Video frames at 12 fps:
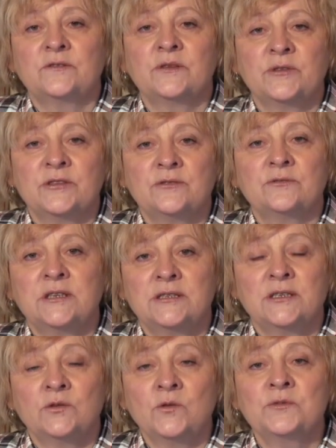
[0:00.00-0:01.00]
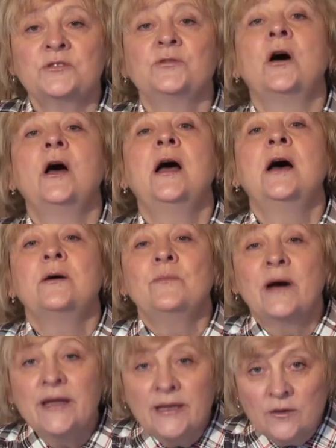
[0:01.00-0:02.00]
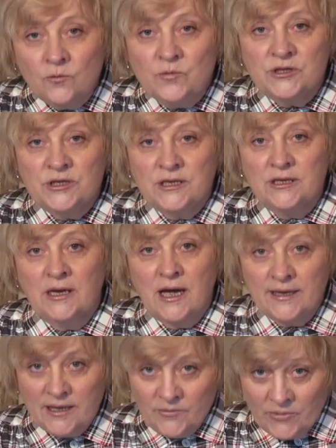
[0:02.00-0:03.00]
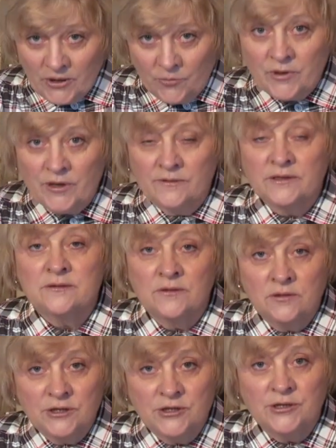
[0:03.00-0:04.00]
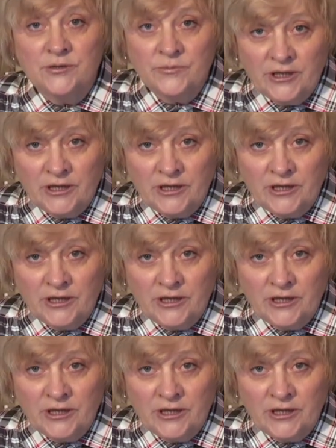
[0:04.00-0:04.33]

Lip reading: Once again, people who do not believe me about December 21st